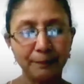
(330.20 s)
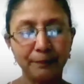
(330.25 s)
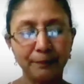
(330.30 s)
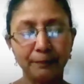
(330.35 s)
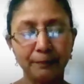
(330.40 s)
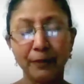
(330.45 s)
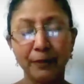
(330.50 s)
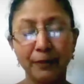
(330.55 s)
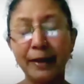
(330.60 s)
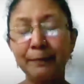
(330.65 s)

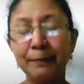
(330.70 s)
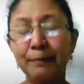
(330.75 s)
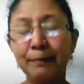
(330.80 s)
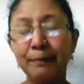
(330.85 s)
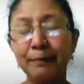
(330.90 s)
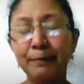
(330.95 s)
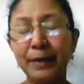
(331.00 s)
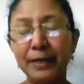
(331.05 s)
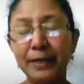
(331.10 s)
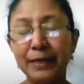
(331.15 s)

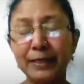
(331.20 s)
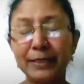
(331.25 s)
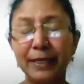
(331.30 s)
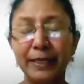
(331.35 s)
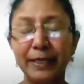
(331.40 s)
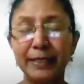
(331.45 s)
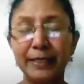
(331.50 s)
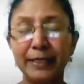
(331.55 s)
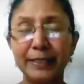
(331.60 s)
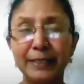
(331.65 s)
grandparental
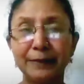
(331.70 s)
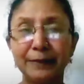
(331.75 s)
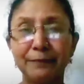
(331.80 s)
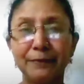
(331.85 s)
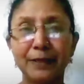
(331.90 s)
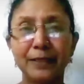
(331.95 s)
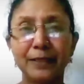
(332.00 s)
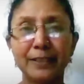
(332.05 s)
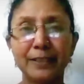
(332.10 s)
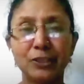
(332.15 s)

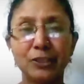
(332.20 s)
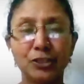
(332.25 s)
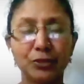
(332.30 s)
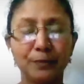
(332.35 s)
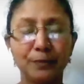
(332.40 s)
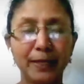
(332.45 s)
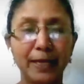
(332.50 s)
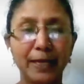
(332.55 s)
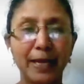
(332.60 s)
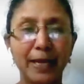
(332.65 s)
interference
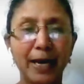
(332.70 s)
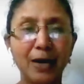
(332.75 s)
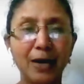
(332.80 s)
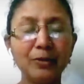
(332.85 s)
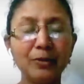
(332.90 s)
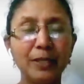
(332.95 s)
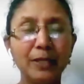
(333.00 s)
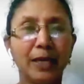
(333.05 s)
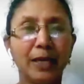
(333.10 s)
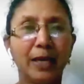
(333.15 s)
should be
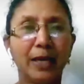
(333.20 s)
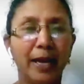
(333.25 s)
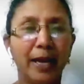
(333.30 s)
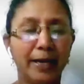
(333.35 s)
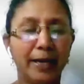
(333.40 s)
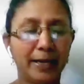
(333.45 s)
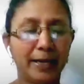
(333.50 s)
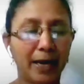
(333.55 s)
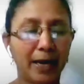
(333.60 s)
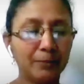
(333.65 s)
allowed
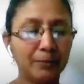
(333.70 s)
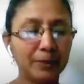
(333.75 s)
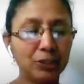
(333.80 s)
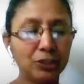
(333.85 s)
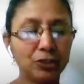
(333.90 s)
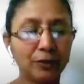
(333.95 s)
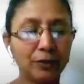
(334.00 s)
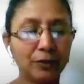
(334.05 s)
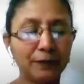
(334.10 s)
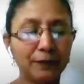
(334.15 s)
and how
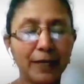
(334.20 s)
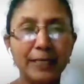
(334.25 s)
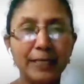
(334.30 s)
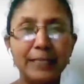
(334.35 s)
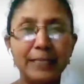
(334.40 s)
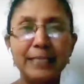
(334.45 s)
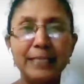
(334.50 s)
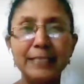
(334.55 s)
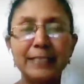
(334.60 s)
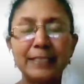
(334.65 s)
much of
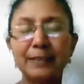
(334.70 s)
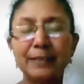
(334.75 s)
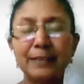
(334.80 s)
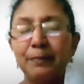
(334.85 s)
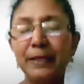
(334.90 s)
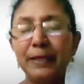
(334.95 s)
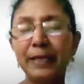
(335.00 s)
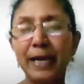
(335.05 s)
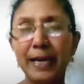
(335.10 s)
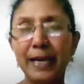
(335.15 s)

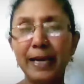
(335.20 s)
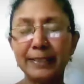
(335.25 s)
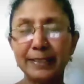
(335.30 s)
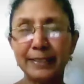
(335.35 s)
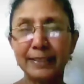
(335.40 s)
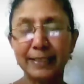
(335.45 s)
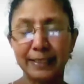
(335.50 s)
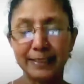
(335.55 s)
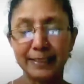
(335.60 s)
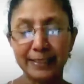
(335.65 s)
disciplining
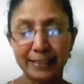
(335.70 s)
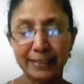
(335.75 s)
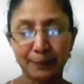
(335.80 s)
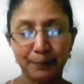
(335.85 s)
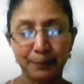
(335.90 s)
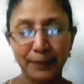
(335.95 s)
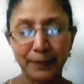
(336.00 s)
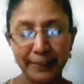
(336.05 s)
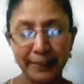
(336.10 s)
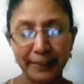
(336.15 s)

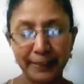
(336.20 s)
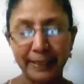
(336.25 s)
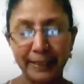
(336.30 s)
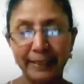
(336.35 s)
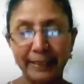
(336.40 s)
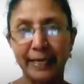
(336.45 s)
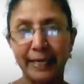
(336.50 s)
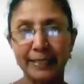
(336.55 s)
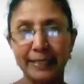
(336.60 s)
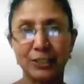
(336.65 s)

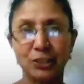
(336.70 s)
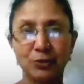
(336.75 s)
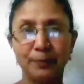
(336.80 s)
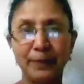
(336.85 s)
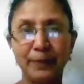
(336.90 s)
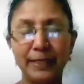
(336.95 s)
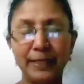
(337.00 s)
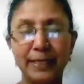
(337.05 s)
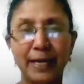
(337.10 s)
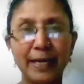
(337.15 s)
has to be
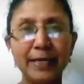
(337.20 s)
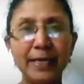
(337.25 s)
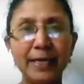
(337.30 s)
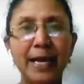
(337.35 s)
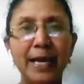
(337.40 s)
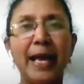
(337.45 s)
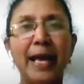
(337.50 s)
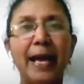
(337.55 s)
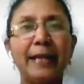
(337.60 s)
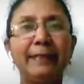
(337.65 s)
done,
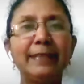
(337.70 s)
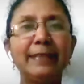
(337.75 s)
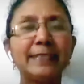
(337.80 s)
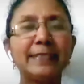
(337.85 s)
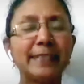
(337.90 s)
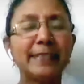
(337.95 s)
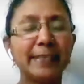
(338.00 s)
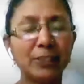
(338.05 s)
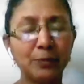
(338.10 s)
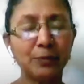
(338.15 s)
and
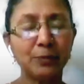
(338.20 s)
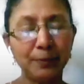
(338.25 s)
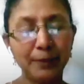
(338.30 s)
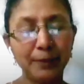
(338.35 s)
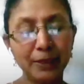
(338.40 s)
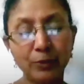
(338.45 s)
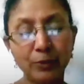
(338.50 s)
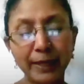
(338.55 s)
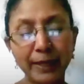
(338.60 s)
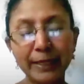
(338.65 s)
this has to be
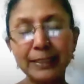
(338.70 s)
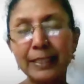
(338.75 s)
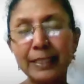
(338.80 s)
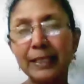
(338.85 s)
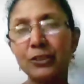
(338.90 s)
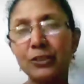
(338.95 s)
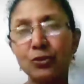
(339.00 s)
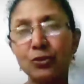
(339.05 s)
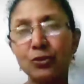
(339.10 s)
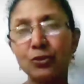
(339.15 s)
made quite
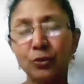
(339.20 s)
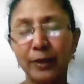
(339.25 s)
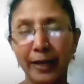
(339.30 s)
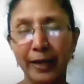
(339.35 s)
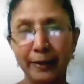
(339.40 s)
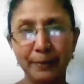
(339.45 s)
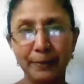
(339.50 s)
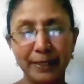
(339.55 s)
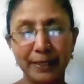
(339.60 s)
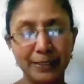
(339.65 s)
clear to
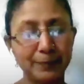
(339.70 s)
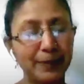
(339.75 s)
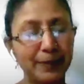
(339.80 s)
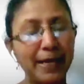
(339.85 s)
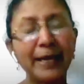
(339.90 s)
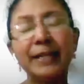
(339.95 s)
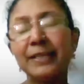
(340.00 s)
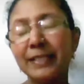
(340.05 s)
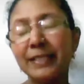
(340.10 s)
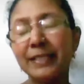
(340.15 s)
grandparents.
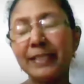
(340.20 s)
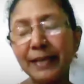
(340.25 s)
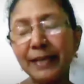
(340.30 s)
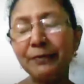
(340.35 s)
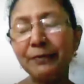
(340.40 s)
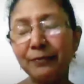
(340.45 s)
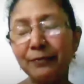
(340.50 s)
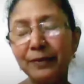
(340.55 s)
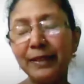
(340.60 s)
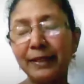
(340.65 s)
But
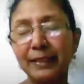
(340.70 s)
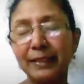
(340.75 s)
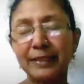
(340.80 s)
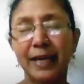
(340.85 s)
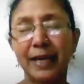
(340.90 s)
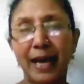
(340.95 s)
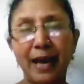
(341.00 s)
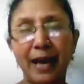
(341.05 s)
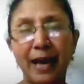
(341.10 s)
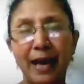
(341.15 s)
I feel that
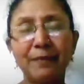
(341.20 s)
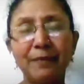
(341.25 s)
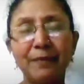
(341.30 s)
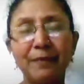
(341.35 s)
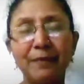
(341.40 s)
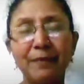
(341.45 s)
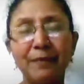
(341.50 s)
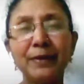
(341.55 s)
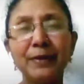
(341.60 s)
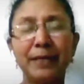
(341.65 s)
having
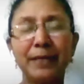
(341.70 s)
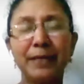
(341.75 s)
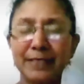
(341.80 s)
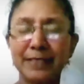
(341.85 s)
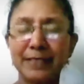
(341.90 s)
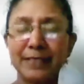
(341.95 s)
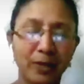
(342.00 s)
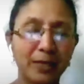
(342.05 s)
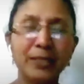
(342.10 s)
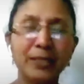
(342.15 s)
a
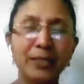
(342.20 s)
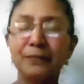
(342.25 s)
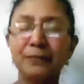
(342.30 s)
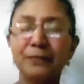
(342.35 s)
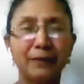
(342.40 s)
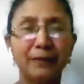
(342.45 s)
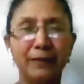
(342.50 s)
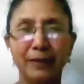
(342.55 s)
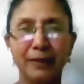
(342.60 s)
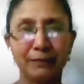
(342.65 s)
grandparent is a
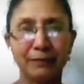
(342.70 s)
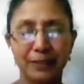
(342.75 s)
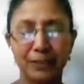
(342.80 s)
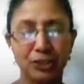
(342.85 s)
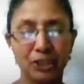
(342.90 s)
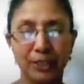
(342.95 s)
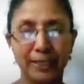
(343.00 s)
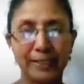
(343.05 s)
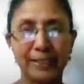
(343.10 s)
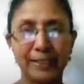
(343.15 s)
wonderful thing
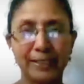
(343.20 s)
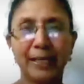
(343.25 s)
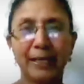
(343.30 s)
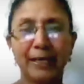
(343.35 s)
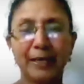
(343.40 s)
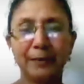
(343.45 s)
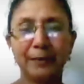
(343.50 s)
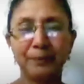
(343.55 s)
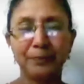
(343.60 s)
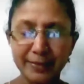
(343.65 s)
for a
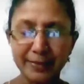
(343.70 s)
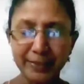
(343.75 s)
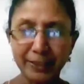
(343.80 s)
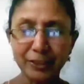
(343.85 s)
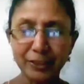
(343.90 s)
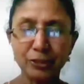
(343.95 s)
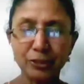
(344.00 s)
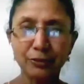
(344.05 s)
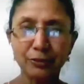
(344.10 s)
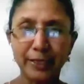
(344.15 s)
child. The
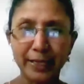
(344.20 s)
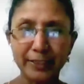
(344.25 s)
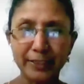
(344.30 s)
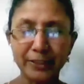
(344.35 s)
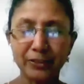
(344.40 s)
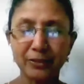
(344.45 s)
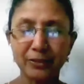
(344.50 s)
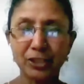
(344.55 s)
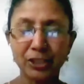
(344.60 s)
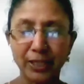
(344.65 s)
secret
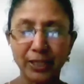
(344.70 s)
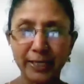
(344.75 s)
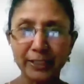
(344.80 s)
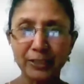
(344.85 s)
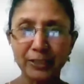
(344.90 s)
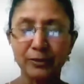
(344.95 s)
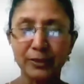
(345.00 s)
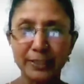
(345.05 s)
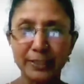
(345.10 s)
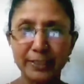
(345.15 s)
to get your
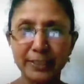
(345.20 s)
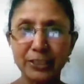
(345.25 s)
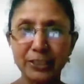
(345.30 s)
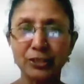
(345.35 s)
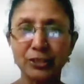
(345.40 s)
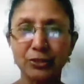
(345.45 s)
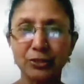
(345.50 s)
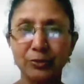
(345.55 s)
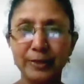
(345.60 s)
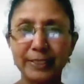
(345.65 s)
child to
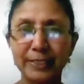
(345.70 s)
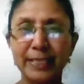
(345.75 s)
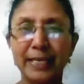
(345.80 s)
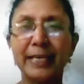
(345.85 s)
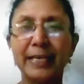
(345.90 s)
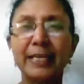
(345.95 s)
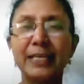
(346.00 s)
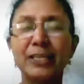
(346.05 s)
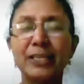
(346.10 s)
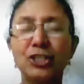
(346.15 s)
listen to you
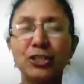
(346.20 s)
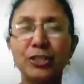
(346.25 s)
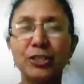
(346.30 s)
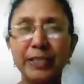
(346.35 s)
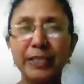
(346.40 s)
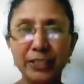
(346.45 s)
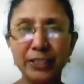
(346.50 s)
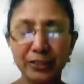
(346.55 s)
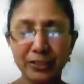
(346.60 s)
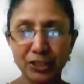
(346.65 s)
is
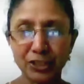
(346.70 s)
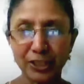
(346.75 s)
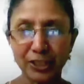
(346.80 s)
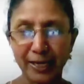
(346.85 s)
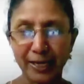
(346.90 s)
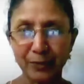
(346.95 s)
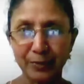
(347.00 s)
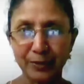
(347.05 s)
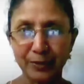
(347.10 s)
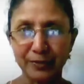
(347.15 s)
treat your
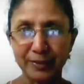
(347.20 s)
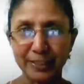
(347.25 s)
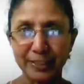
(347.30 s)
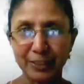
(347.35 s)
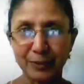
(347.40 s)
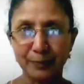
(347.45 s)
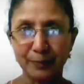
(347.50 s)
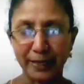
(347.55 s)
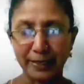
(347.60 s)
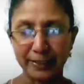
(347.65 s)
child with
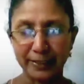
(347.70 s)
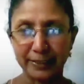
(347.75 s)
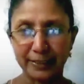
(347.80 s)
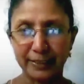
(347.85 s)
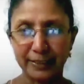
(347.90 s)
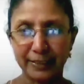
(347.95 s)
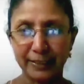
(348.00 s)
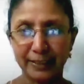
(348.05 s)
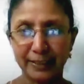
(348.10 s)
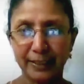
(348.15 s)

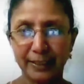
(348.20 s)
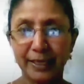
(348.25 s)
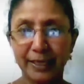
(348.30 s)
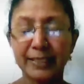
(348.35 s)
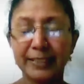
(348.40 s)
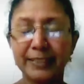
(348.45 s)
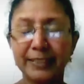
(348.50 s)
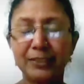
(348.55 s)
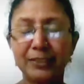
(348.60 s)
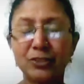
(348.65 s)
respect.
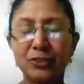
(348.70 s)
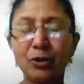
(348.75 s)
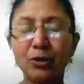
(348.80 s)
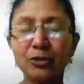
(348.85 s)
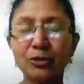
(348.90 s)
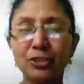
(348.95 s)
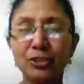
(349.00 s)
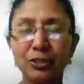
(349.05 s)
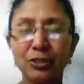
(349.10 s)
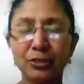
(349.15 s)

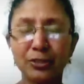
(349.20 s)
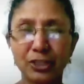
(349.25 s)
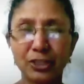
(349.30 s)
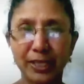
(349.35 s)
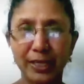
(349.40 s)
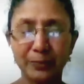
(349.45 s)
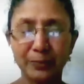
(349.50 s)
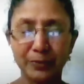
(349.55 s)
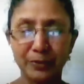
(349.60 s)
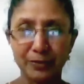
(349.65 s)
Talk to your
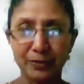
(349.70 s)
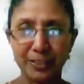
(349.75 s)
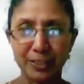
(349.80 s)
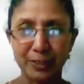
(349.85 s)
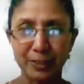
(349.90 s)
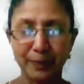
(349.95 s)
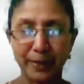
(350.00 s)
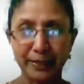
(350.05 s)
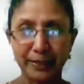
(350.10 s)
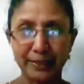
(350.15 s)
child with
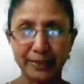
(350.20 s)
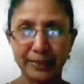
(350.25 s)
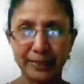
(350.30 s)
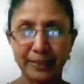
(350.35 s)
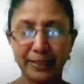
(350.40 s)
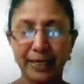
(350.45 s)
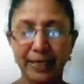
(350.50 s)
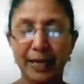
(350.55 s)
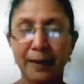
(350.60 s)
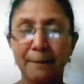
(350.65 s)

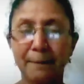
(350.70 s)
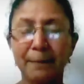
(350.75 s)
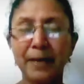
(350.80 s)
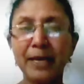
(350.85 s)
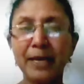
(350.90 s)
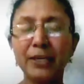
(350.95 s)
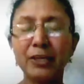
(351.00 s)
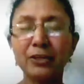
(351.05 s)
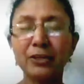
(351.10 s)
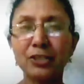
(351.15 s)
respect.
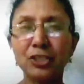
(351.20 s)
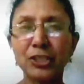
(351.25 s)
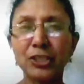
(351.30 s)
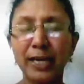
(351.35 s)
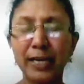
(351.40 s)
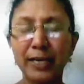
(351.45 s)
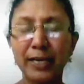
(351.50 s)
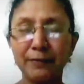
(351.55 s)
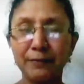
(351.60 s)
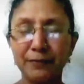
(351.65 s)
Make your
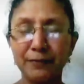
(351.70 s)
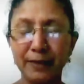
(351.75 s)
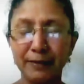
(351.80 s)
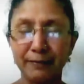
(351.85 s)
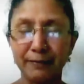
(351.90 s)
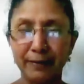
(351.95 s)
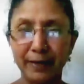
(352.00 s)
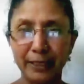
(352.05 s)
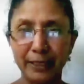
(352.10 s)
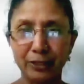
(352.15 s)
child feel
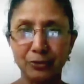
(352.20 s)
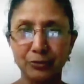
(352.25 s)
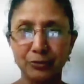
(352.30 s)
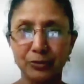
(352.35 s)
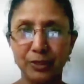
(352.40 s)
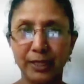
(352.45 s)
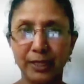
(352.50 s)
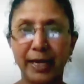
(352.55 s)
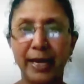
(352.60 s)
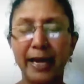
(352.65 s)

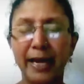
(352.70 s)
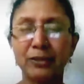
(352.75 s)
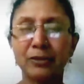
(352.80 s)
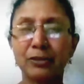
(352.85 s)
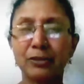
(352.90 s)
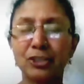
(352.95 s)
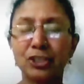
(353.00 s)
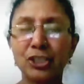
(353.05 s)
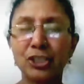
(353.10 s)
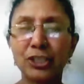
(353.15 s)
valued and
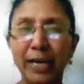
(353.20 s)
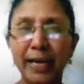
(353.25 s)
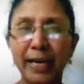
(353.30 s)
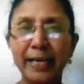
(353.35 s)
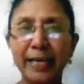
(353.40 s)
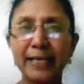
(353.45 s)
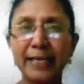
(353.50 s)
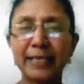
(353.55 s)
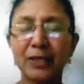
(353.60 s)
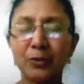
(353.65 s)
your
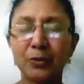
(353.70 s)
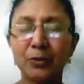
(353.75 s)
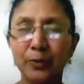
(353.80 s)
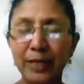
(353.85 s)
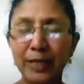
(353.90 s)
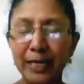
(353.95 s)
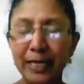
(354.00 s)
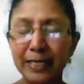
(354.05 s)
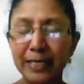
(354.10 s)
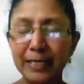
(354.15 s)
child
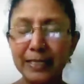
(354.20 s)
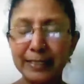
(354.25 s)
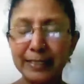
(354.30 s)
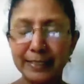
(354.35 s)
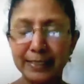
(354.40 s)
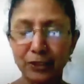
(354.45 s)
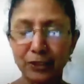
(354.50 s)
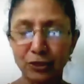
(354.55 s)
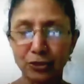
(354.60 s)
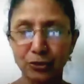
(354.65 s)
will
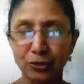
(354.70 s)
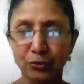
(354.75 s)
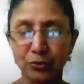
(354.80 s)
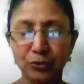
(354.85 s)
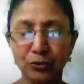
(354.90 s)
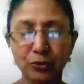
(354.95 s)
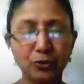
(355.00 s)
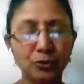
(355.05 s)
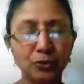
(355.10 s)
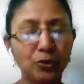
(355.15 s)
listen to you.
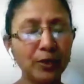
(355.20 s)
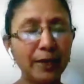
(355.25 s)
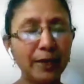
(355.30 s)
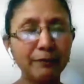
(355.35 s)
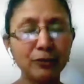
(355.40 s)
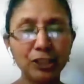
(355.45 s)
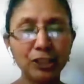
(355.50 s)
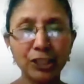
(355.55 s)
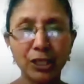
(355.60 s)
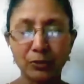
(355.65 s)
You don't have
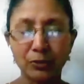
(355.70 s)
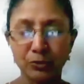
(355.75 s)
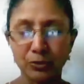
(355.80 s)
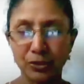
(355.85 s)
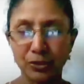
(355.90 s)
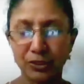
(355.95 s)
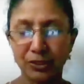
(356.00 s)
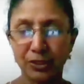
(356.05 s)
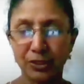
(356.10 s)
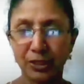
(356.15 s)
to shout.